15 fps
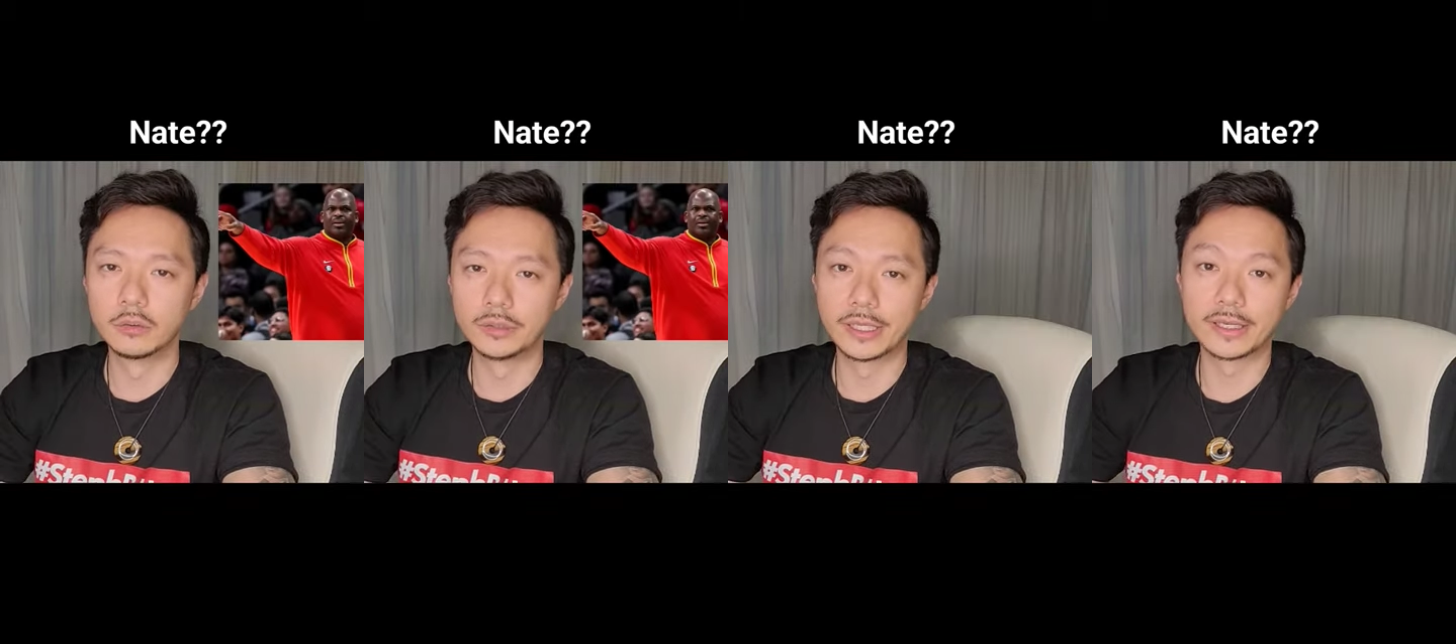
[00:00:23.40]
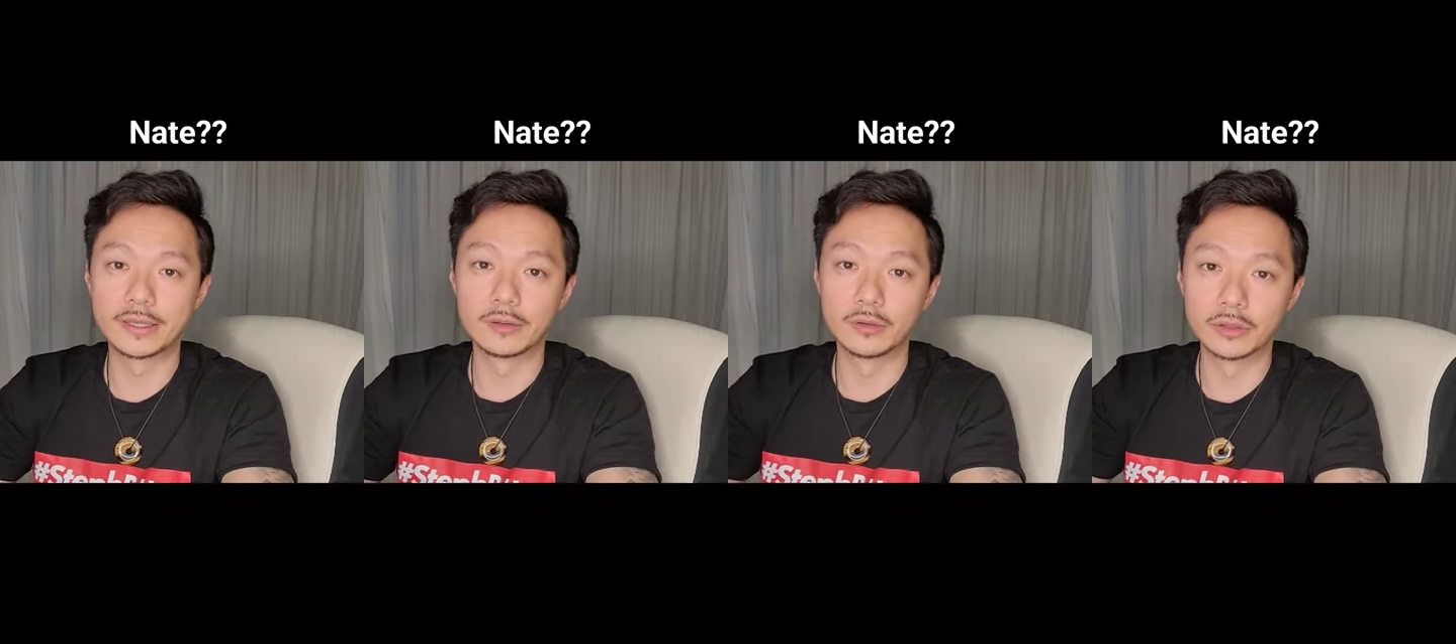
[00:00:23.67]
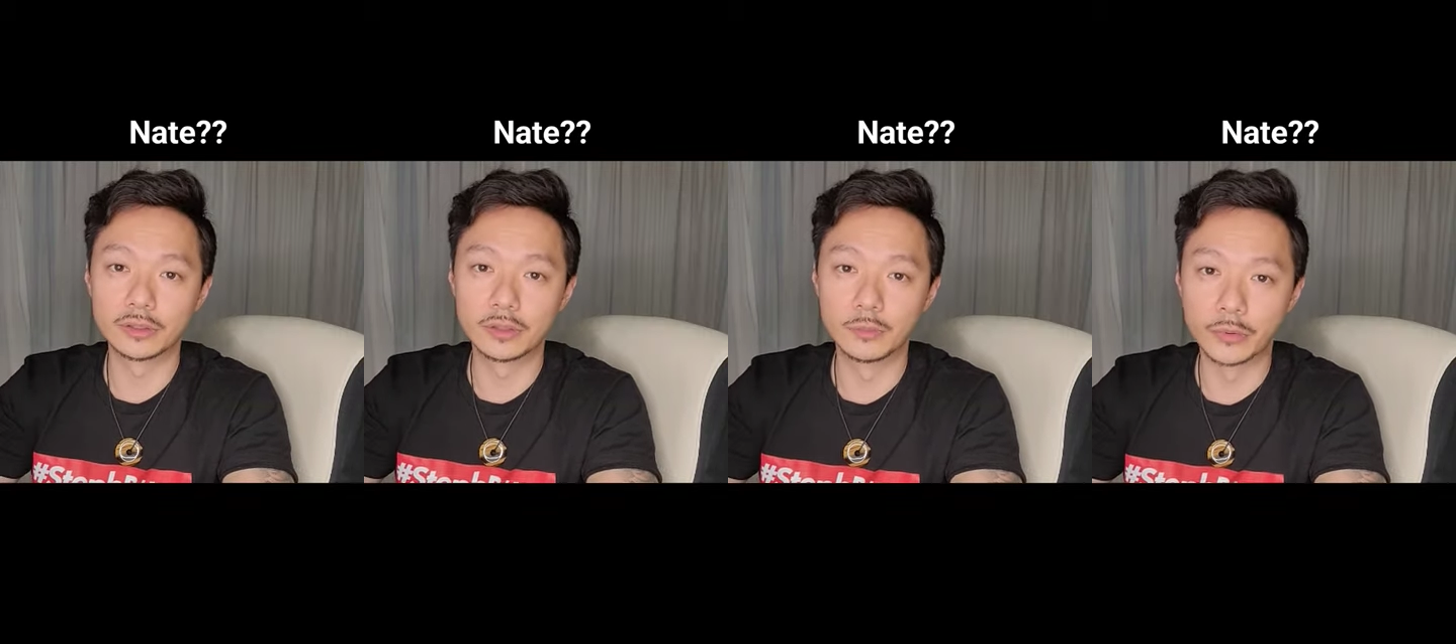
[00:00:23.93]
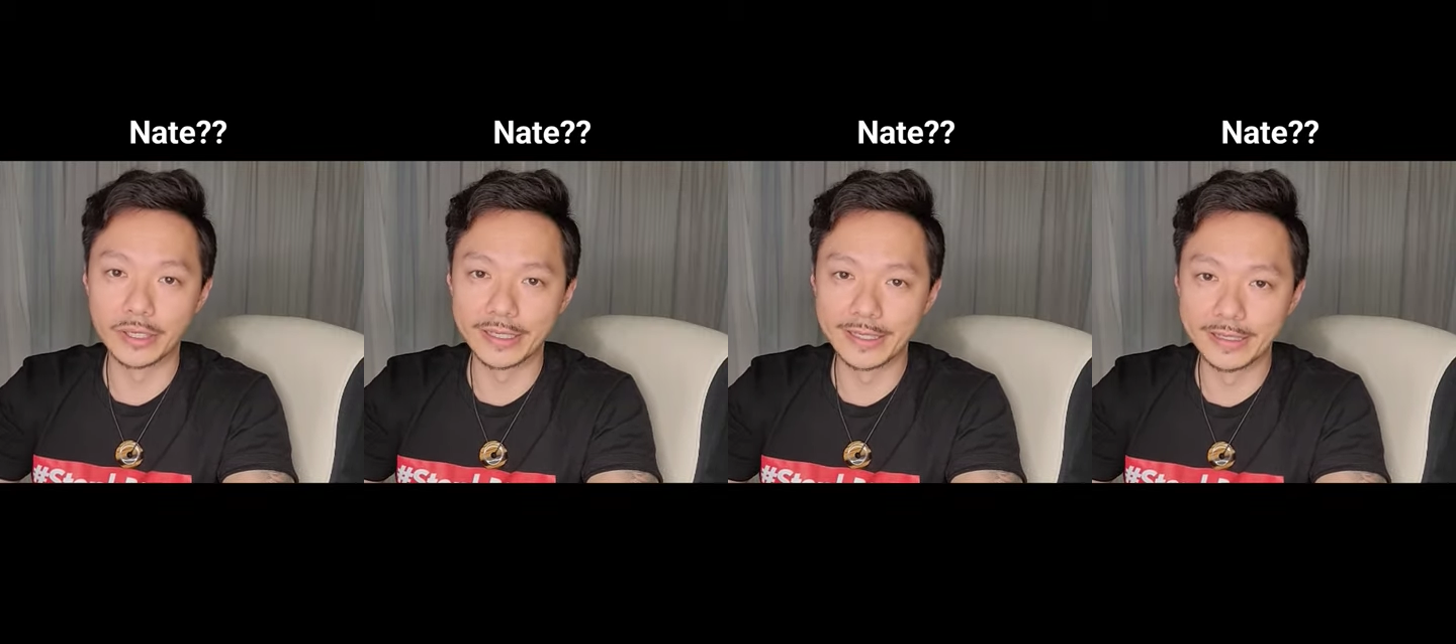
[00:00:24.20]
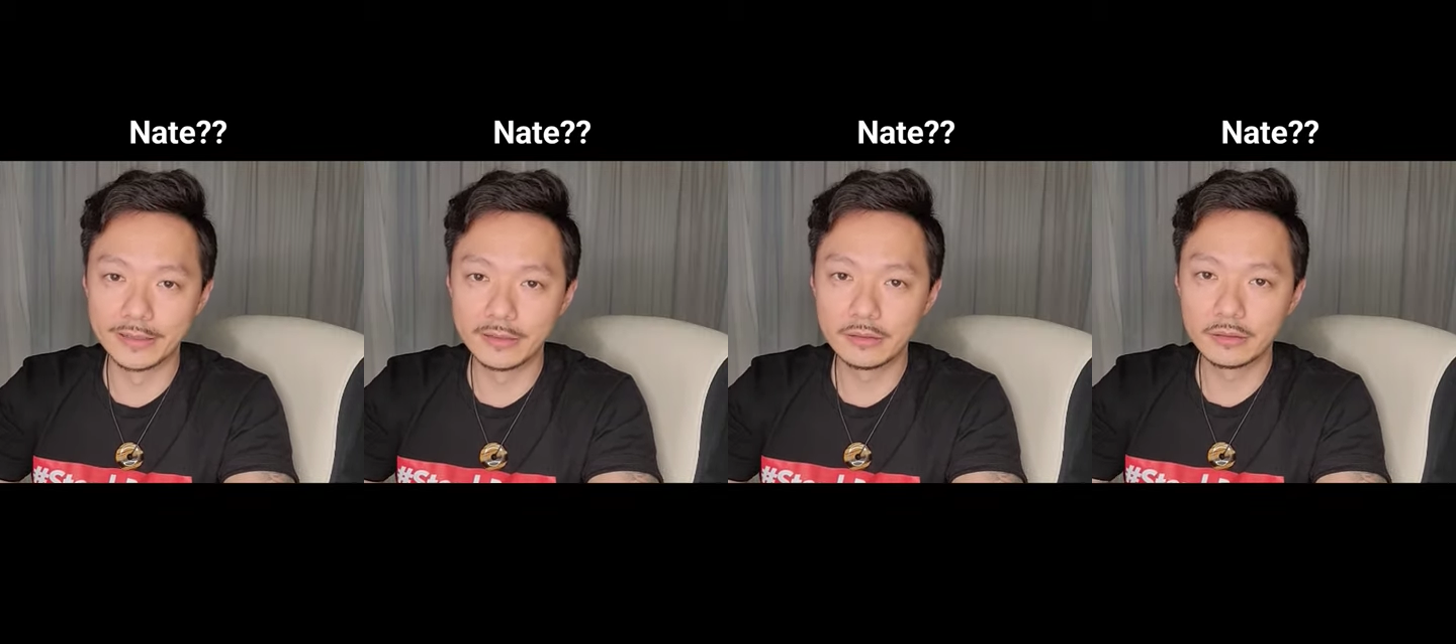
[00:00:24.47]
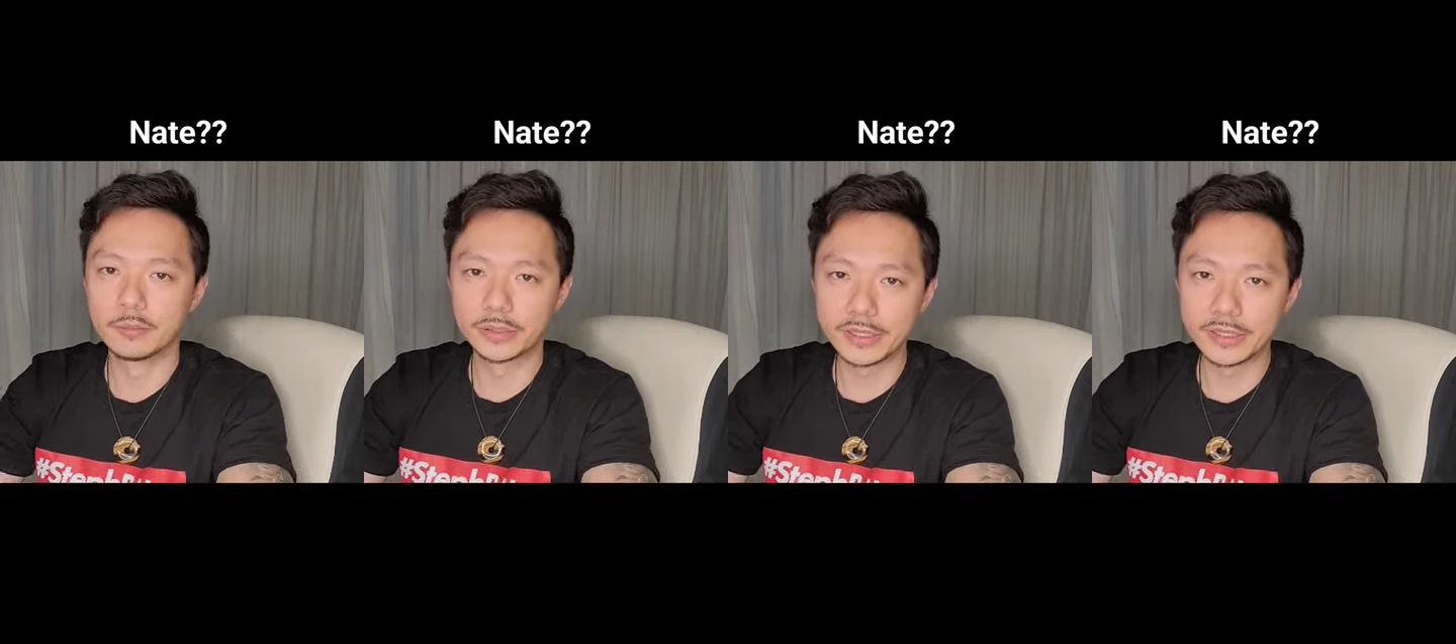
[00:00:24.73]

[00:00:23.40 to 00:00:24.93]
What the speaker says: who they can look to bring in,